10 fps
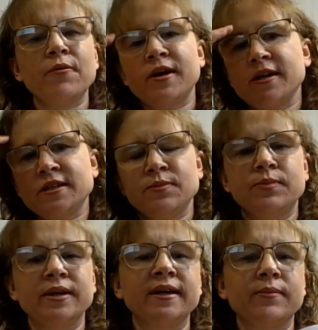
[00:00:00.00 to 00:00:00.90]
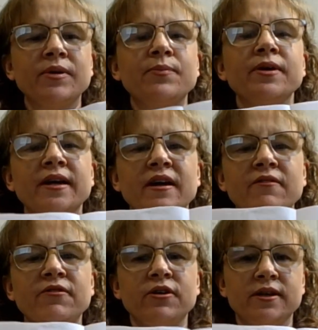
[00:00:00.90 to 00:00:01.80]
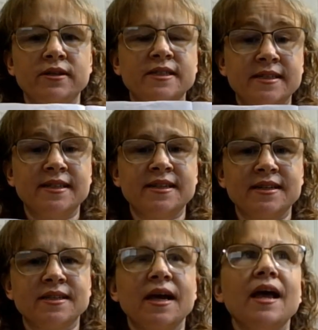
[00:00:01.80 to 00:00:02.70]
it to be big enough you could see details.